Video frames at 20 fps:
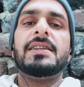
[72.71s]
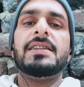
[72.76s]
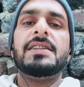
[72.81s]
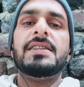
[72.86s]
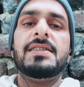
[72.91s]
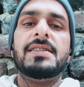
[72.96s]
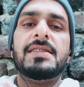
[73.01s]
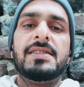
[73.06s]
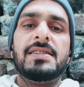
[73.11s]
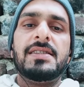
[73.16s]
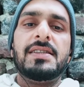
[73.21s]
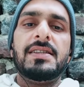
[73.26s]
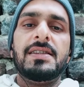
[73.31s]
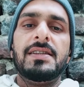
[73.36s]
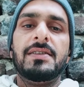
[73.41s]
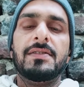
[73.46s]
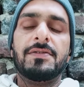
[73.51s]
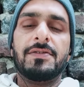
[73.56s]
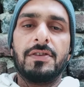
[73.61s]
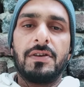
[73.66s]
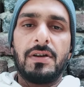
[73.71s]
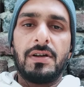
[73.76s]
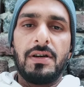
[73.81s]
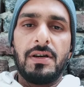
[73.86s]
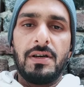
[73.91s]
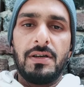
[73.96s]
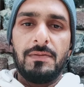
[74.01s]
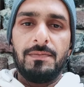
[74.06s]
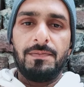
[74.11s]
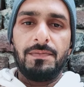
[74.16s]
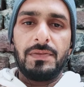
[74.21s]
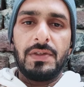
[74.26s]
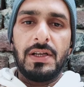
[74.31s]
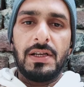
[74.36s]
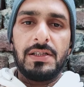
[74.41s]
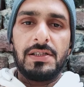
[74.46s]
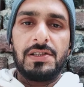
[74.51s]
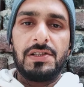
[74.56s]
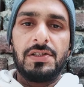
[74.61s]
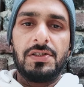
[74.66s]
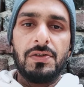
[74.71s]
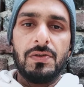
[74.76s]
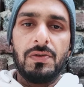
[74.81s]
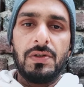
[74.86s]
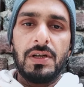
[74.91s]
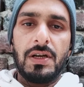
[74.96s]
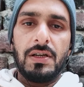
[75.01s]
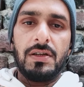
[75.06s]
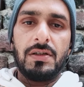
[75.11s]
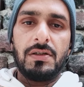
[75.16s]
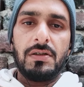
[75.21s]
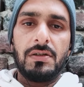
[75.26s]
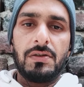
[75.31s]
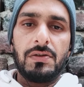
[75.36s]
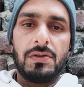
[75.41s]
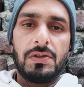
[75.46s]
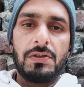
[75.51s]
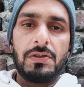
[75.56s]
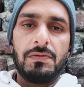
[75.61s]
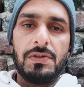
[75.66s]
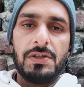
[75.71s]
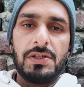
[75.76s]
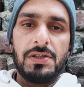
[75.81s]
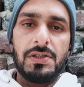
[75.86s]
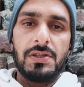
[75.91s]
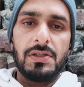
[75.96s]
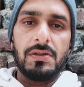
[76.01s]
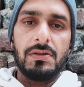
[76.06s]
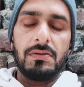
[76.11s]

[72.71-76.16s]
easy for a student to switch